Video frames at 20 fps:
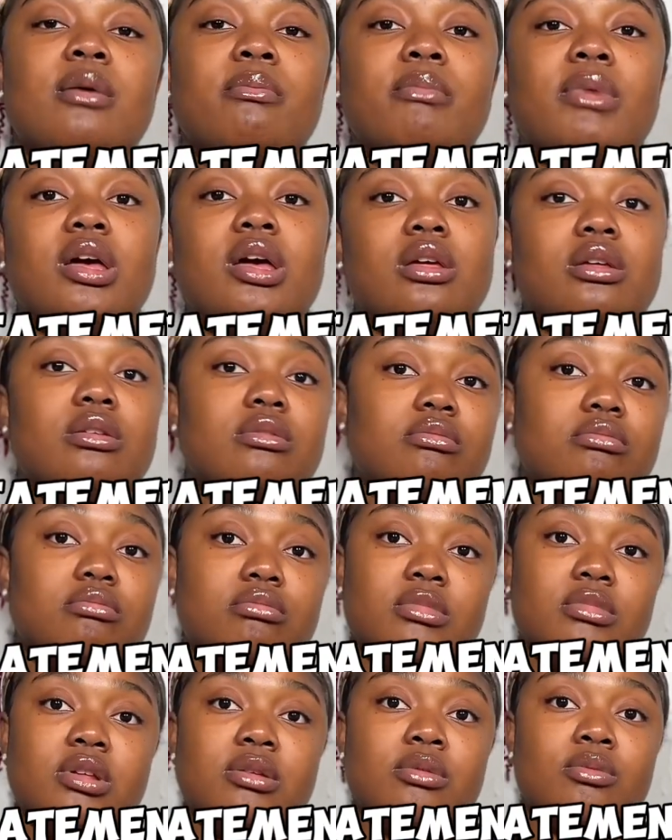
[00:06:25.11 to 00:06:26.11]
my
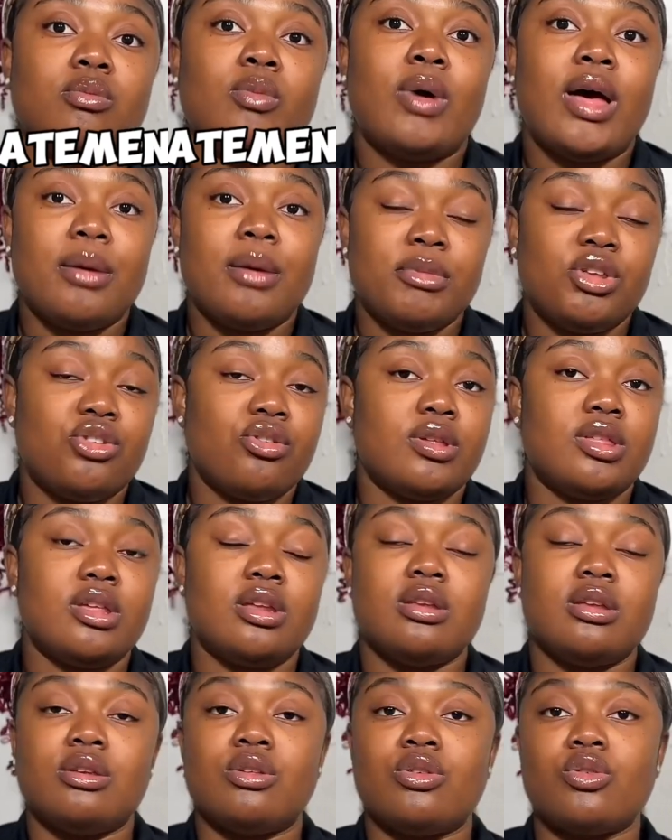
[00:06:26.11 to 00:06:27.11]
why I'm interested
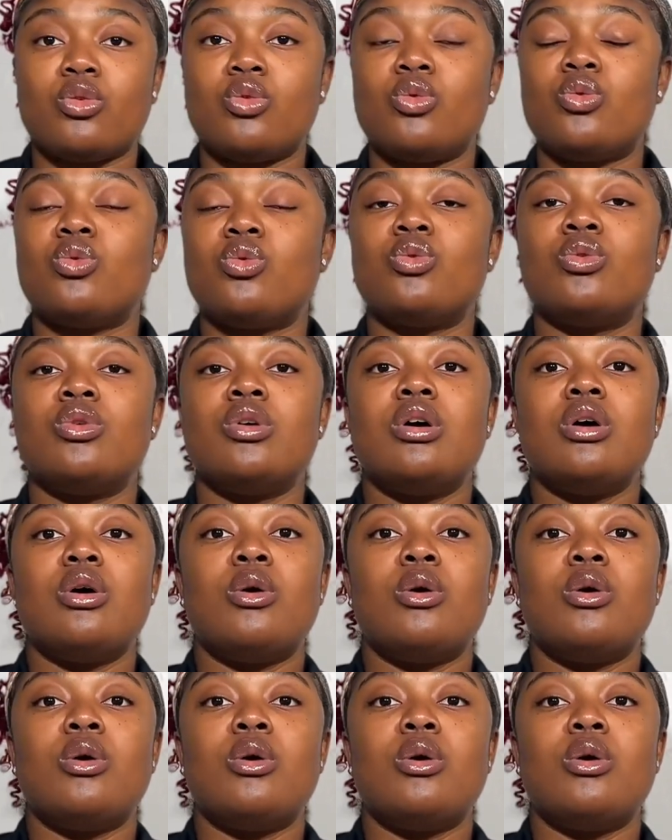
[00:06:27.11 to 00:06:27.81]
in the school,